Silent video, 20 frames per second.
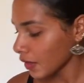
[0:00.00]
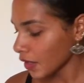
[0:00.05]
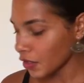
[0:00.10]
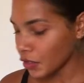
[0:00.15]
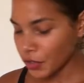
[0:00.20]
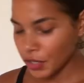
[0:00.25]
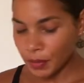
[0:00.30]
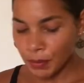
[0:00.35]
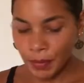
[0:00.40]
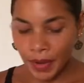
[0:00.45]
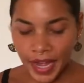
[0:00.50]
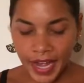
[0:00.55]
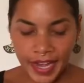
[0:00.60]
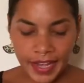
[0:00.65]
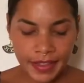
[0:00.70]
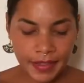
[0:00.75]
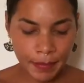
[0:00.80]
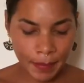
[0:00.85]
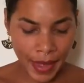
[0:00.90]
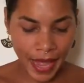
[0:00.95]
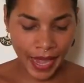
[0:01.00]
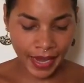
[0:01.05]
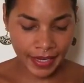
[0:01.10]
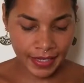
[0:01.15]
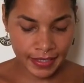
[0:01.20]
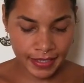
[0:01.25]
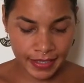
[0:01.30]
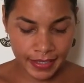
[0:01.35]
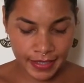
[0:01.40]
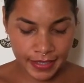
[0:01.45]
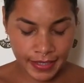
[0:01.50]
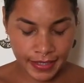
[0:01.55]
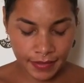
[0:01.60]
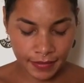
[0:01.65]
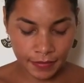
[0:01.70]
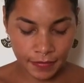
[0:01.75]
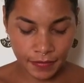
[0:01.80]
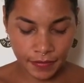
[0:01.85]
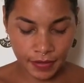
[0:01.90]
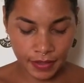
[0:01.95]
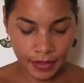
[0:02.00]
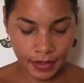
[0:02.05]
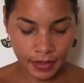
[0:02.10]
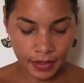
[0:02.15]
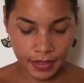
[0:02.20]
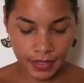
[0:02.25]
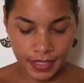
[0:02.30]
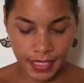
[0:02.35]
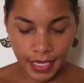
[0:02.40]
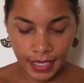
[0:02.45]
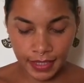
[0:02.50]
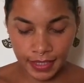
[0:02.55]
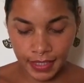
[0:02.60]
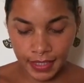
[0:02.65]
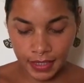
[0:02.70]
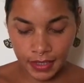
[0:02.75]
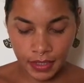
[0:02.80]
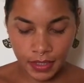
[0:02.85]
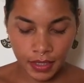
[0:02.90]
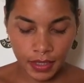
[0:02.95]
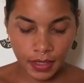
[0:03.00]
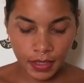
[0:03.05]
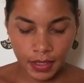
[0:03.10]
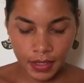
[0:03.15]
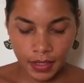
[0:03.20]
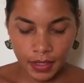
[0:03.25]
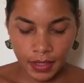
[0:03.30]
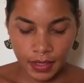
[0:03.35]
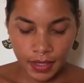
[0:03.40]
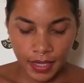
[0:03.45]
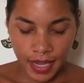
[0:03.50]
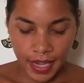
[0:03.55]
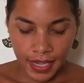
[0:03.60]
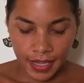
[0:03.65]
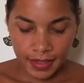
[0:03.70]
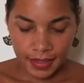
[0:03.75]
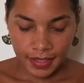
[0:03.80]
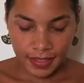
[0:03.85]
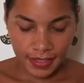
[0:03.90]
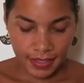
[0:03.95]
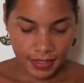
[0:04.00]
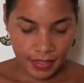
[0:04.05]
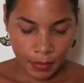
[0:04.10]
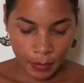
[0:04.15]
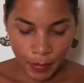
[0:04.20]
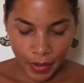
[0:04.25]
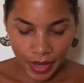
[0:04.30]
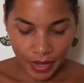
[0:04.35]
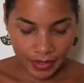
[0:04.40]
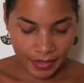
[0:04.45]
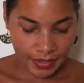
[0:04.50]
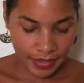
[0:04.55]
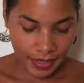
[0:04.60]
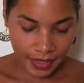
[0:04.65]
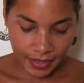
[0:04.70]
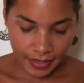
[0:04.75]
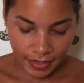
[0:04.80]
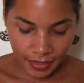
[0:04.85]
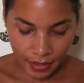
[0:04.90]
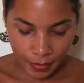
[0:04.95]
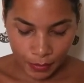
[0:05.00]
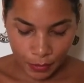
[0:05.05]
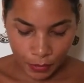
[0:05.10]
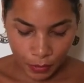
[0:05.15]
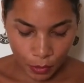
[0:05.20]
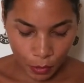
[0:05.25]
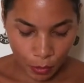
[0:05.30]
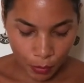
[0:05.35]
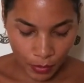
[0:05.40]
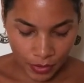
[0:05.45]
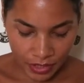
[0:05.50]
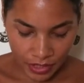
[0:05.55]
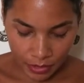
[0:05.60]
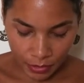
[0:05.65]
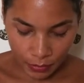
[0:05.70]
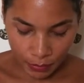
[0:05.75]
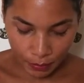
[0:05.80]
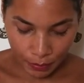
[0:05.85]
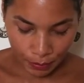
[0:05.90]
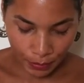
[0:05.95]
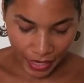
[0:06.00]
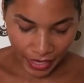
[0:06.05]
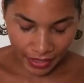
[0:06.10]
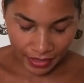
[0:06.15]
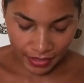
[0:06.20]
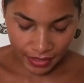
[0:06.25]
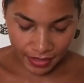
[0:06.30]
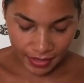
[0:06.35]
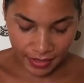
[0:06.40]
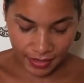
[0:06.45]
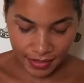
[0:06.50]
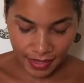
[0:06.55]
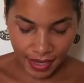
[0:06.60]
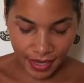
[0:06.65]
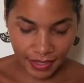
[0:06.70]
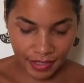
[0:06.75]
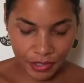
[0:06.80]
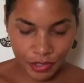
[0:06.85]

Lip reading: you can buy the packages of saline, and this is the box, and it comes with a whole bunch of packages inside.